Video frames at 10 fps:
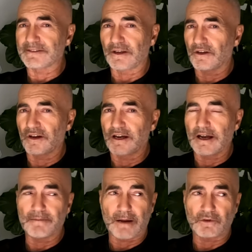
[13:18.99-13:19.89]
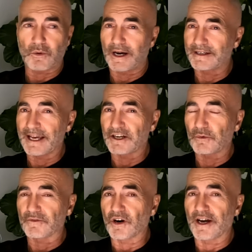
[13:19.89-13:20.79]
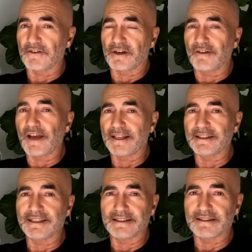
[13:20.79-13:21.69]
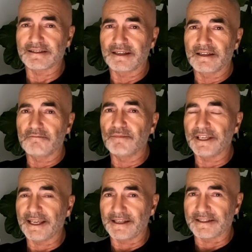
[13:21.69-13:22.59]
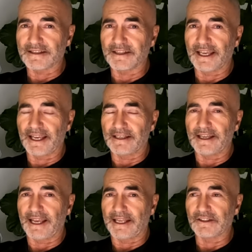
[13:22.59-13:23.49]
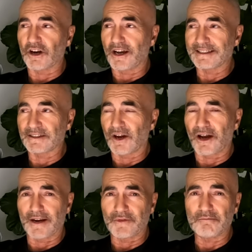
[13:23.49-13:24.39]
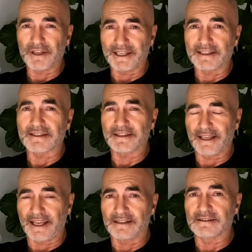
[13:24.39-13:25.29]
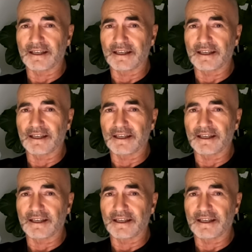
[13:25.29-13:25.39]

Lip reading: So I'm quite an adequate rider and I've had these big hits to the head, and guys die from big hits to the head.